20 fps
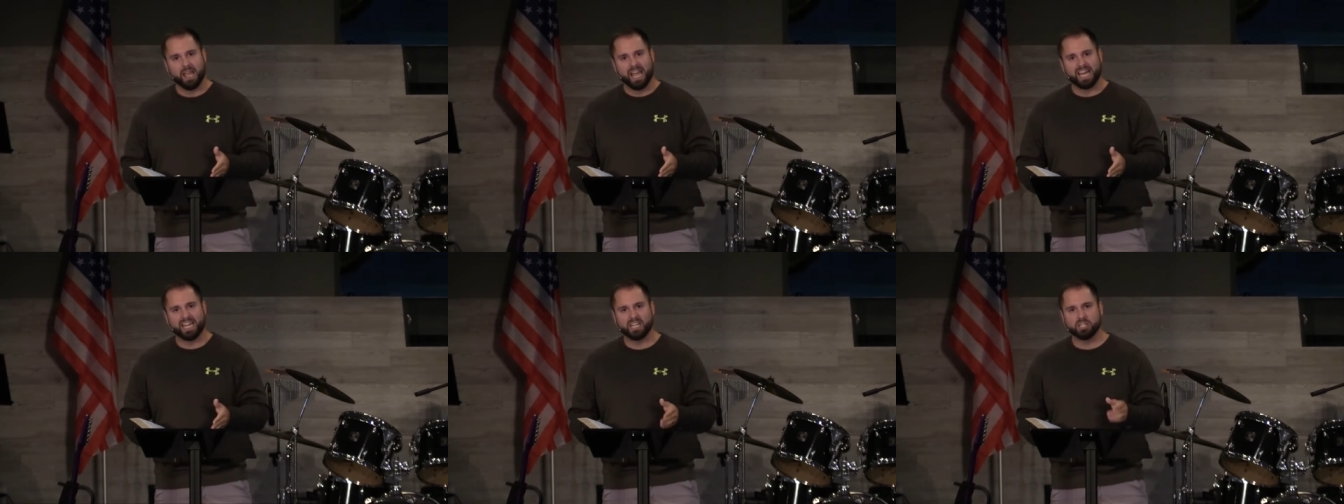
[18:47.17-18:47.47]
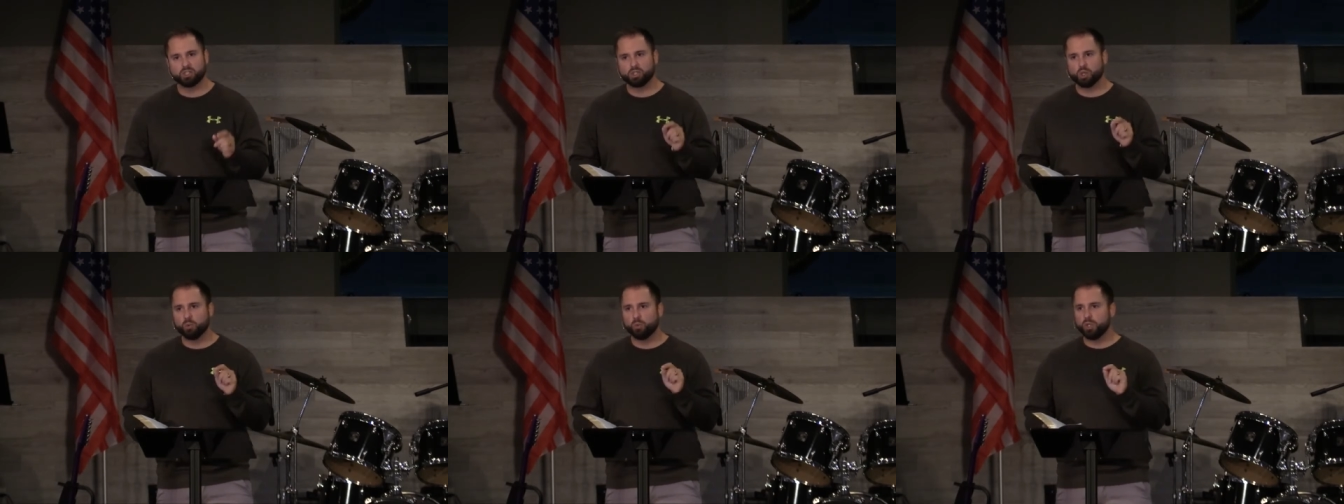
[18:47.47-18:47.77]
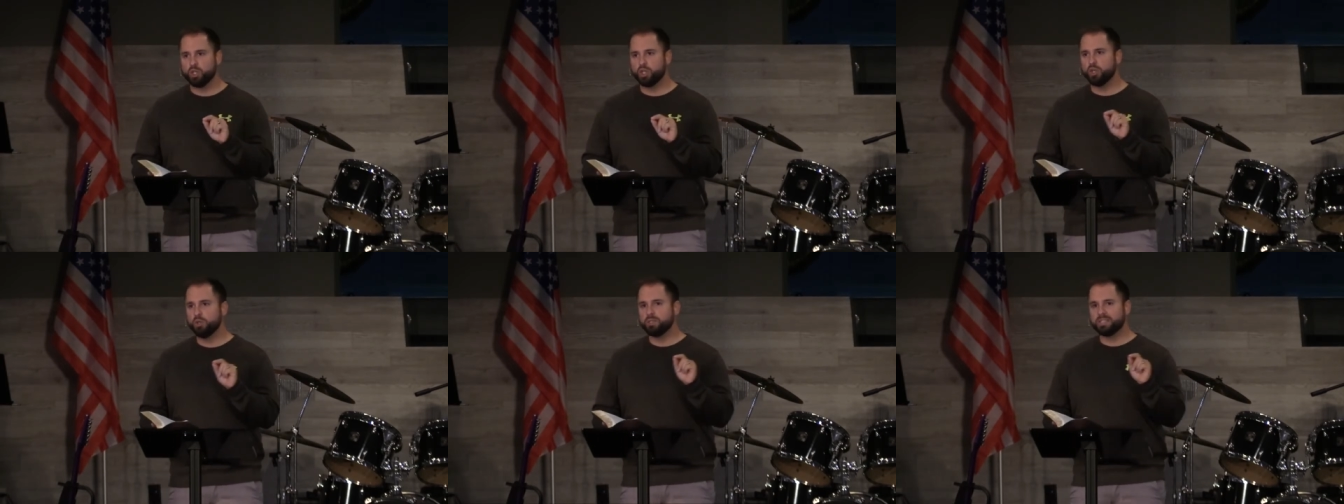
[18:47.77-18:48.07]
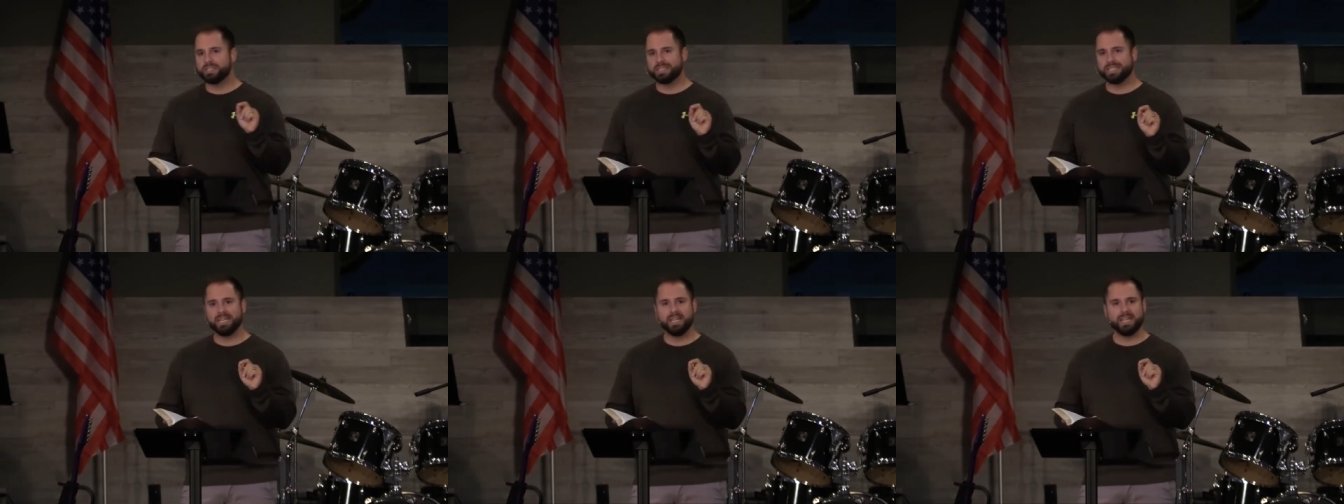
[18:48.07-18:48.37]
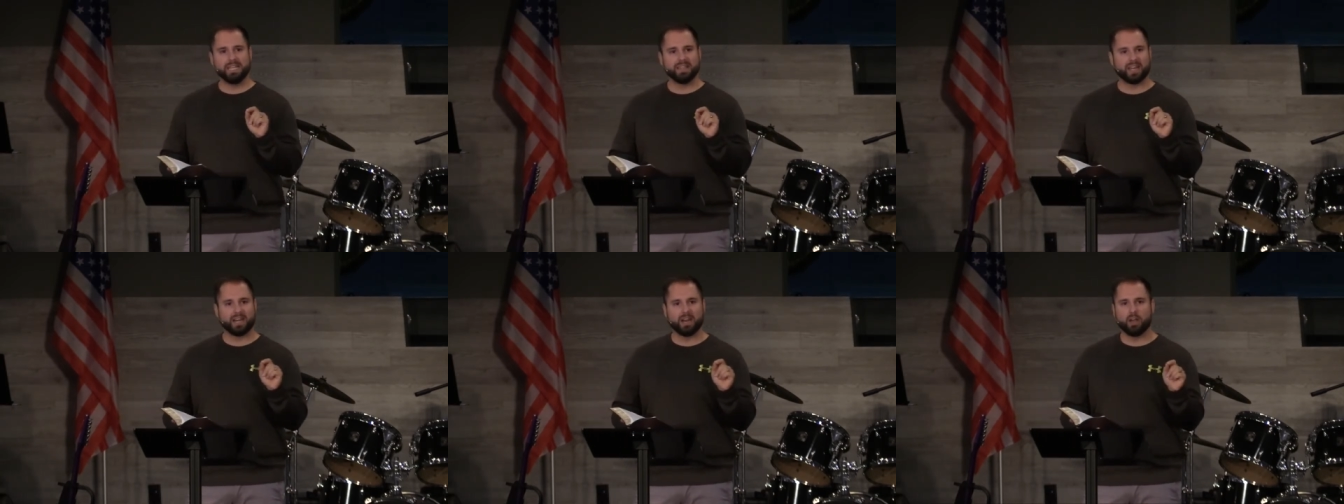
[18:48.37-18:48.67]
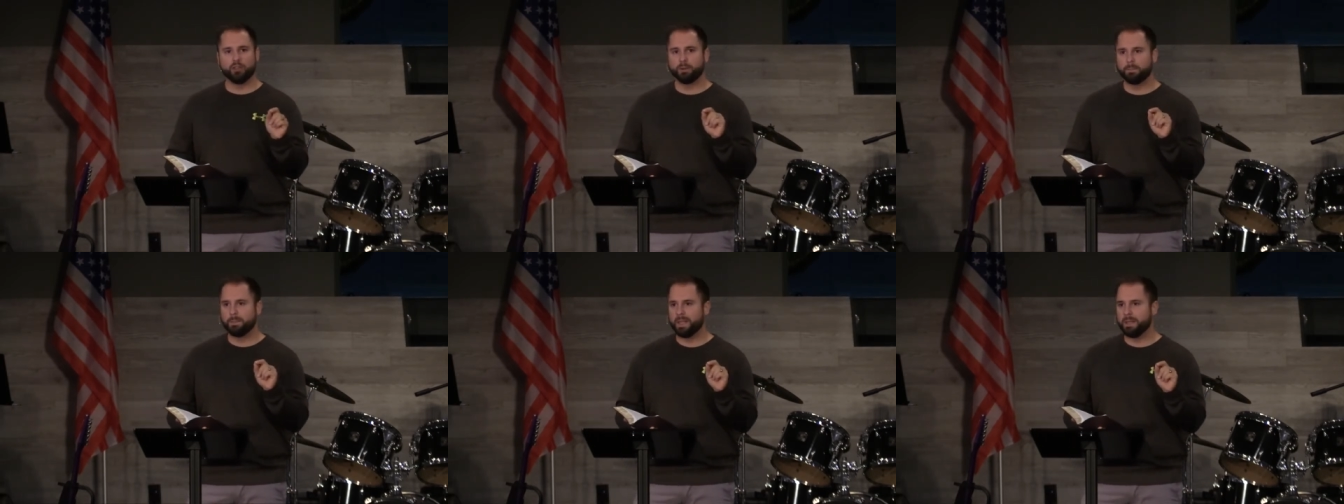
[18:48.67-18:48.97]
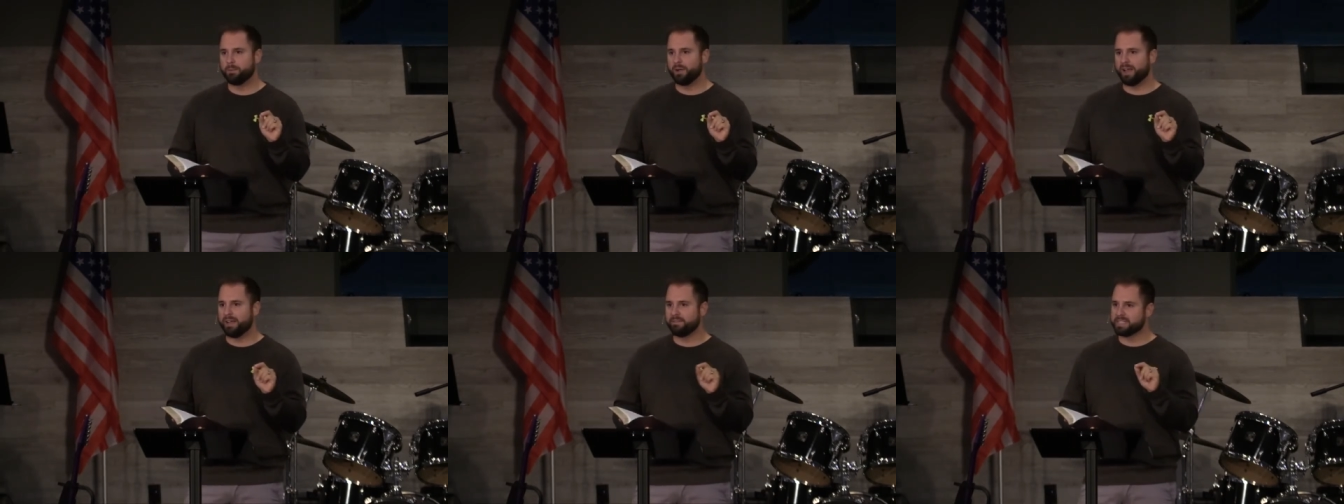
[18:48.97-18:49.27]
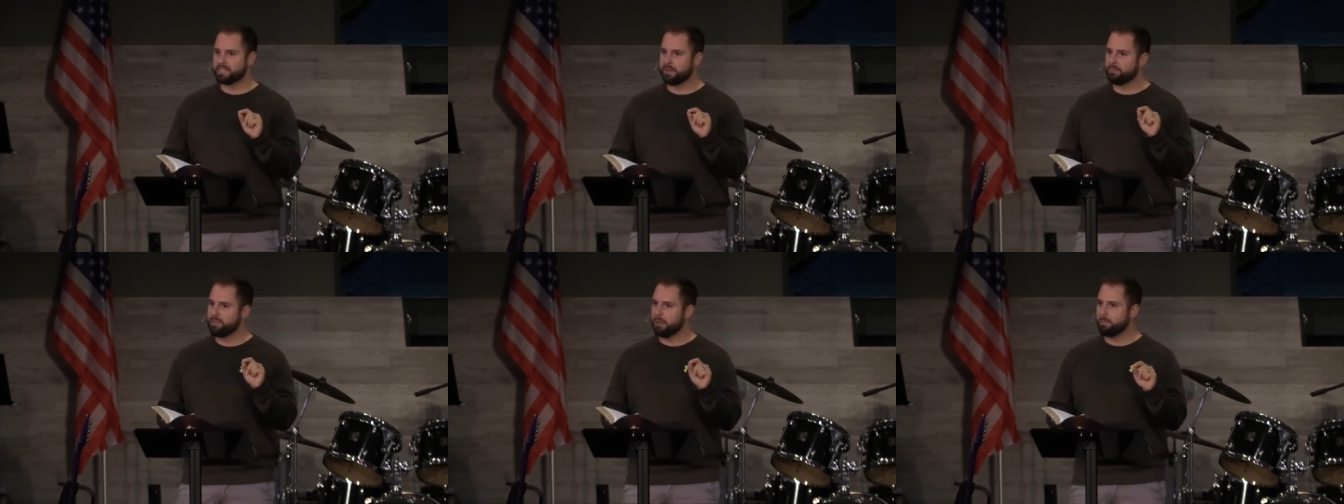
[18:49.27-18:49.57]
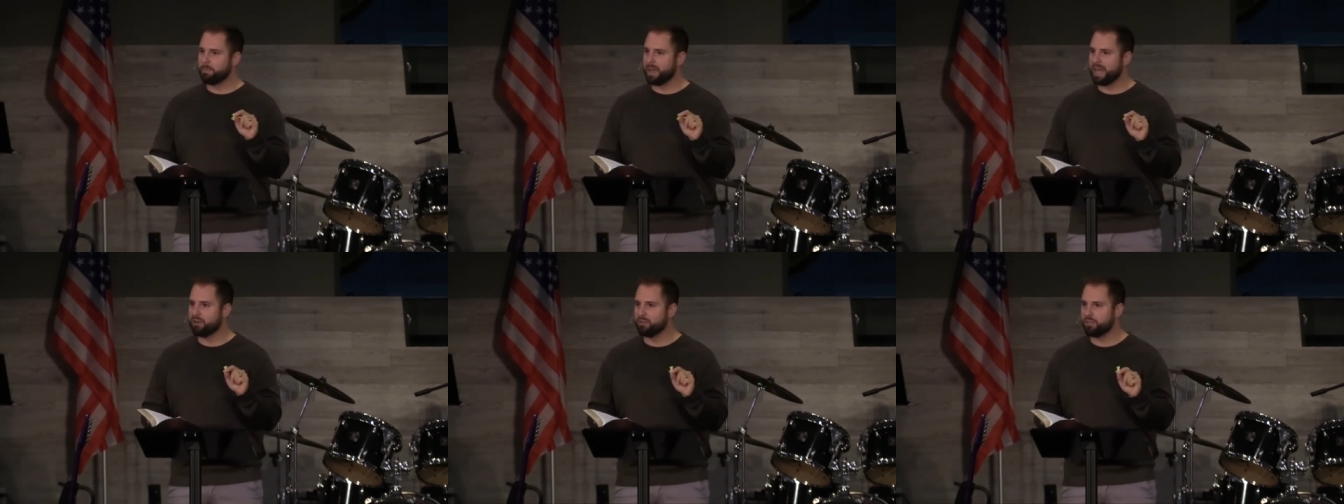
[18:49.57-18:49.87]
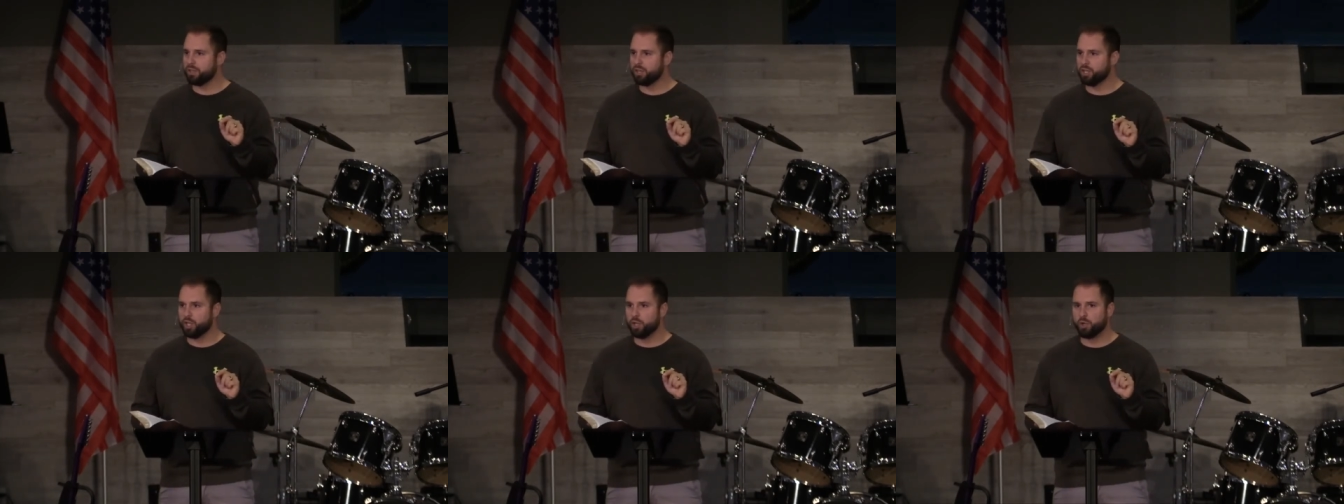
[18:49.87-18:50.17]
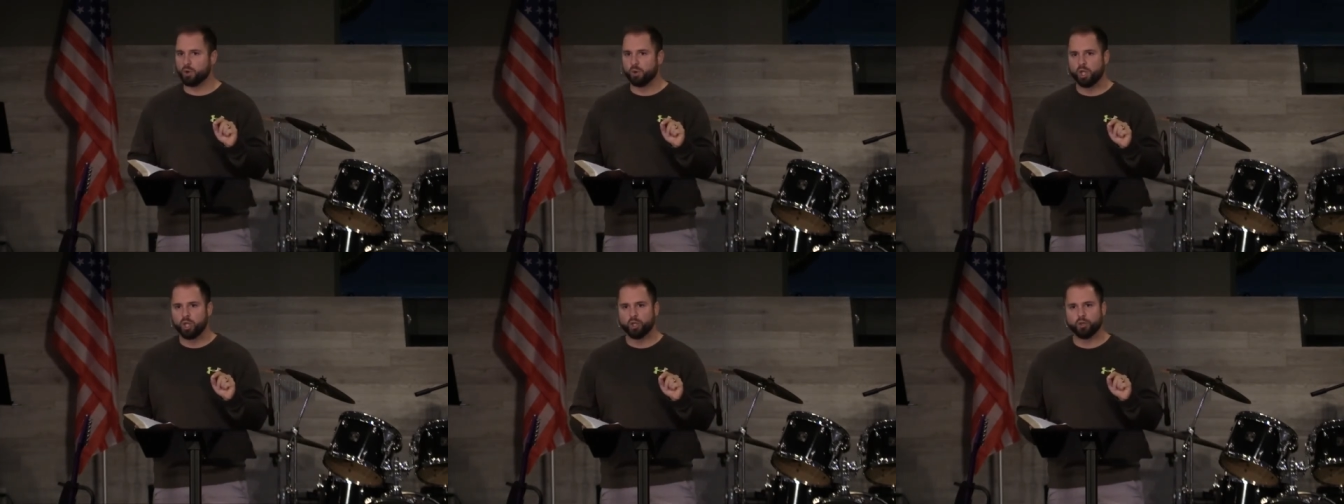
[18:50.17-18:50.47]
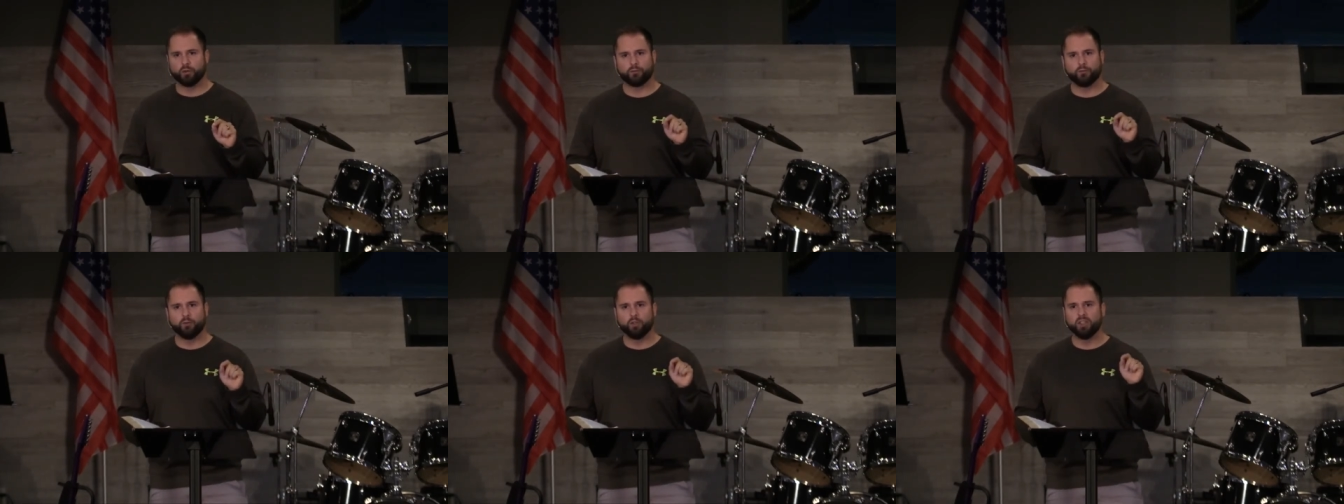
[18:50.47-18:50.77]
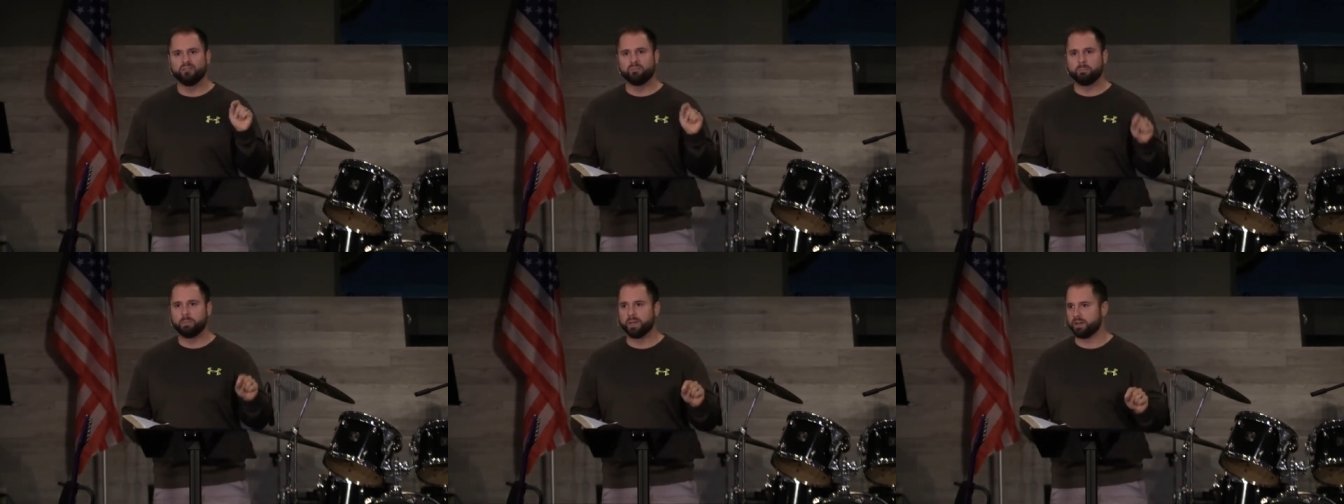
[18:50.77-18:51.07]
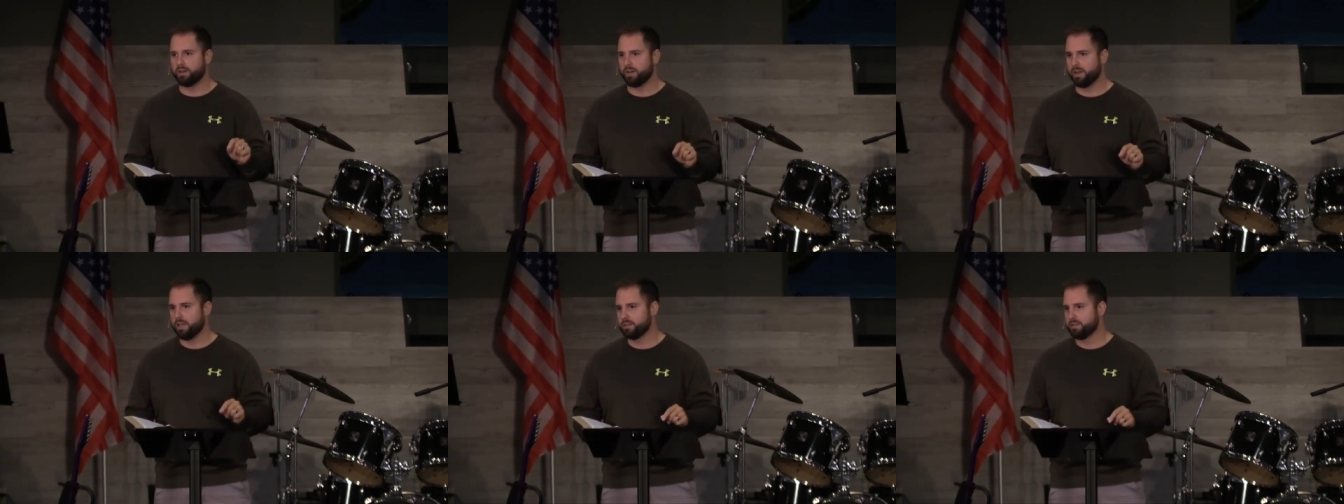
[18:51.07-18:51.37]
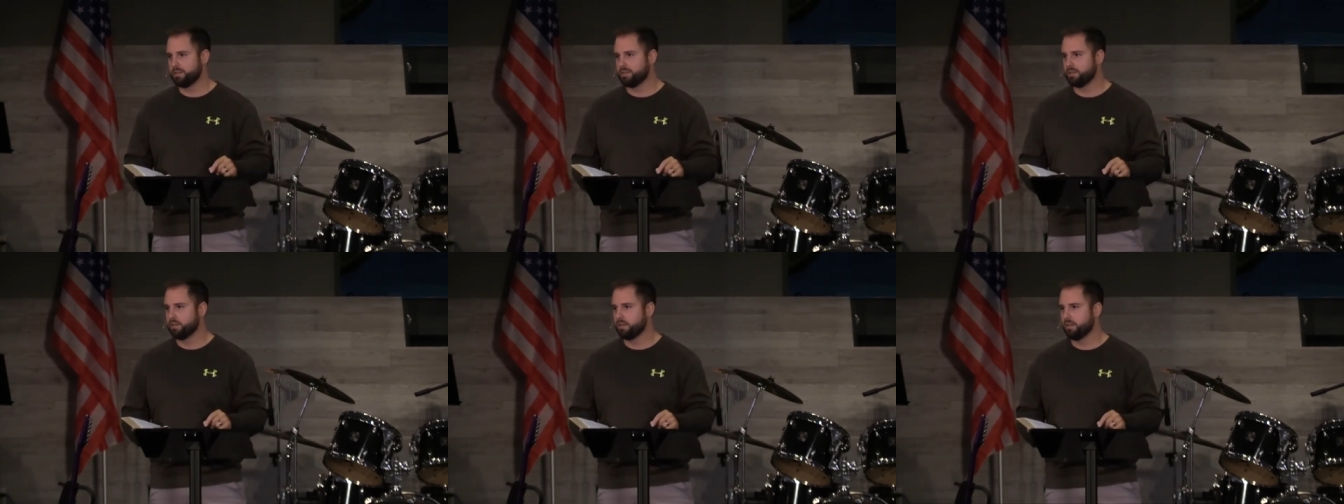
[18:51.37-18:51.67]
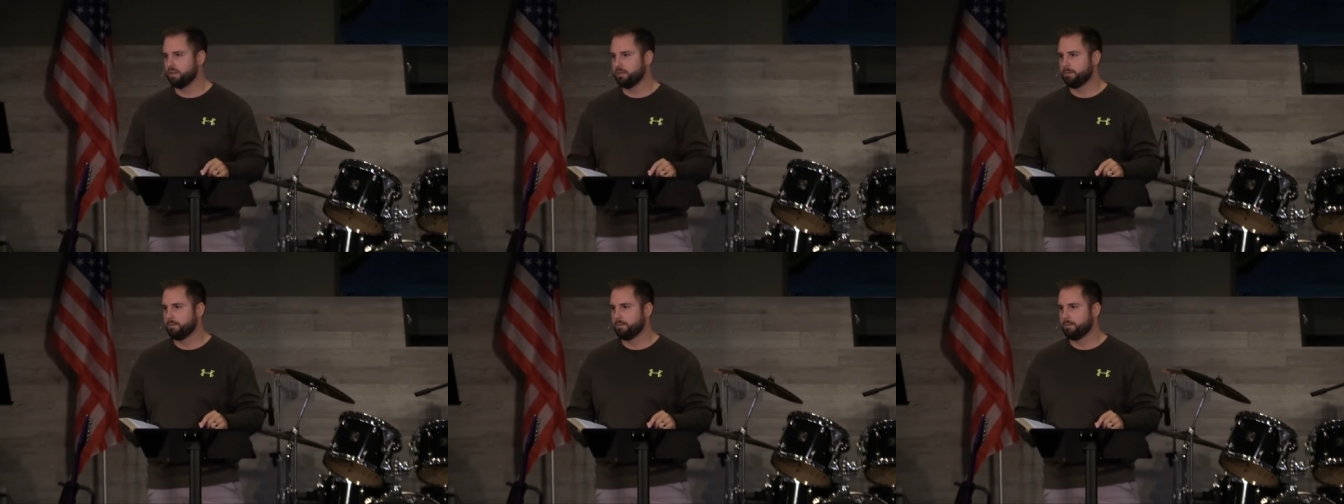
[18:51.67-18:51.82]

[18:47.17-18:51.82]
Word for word: And it's so when you see that other people have something better than you, you're full of bitterness.